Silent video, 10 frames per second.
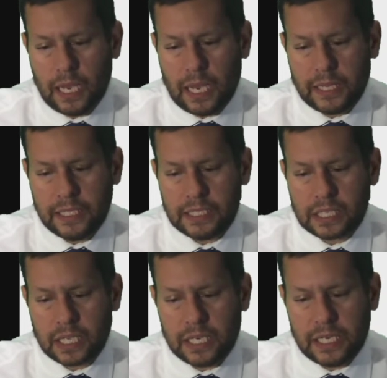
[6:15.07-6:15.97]
And these
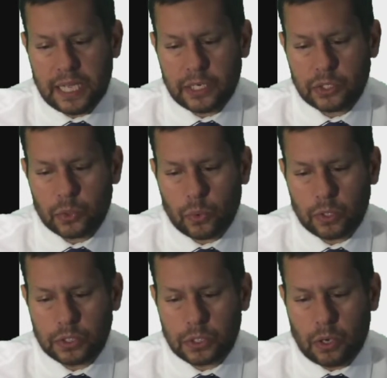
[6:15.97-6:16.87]

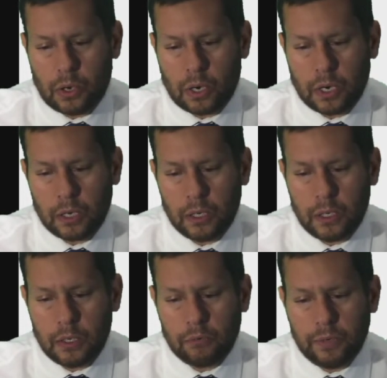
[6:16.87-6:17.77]
kinetochores are
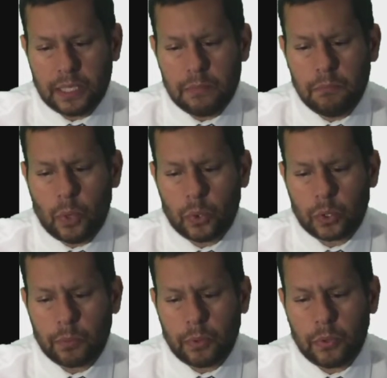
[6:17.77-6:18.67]
really
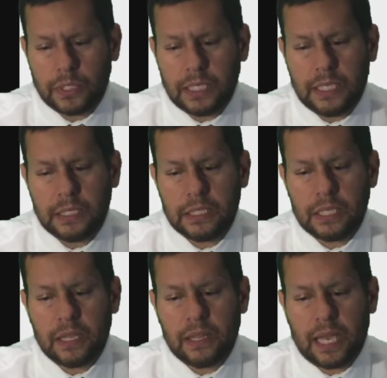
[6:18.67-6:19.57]
motor proteins
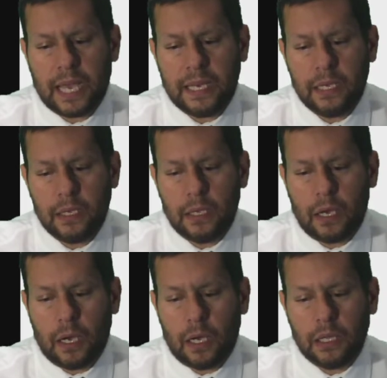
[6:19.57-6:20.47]
that
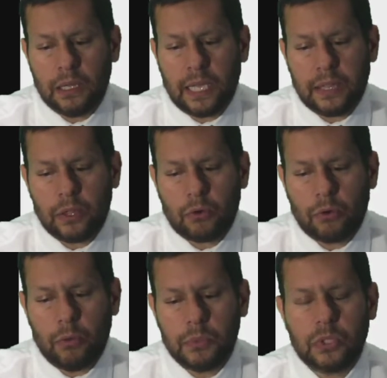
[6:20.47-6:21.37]
let the
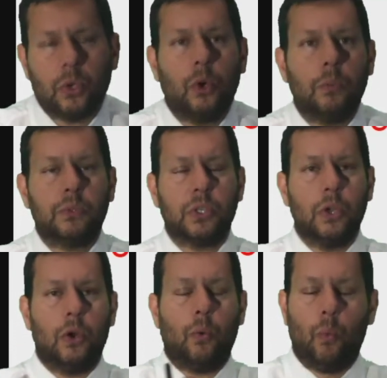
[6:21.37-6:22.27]
chromosomes
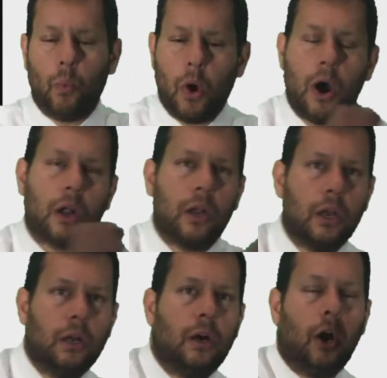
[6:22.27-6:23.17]
walk
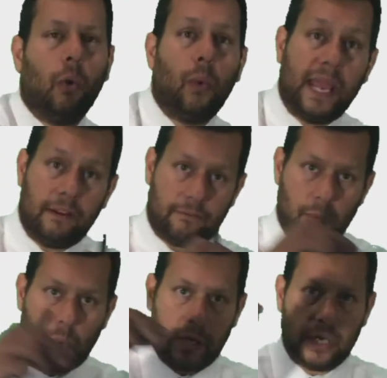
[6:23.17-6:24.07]
away
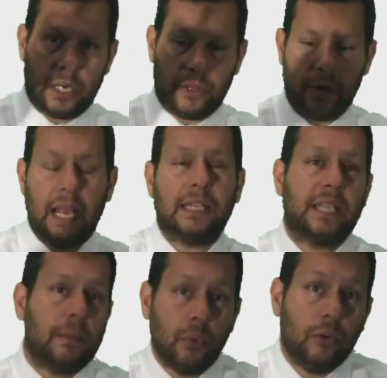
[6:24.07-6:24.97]
from one another as
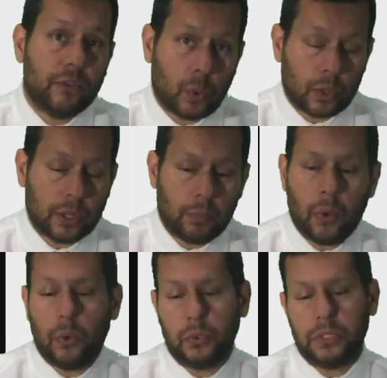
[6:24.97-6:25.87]
they move toward the
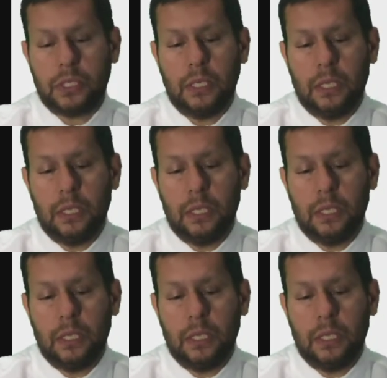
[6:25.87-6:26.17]
poles.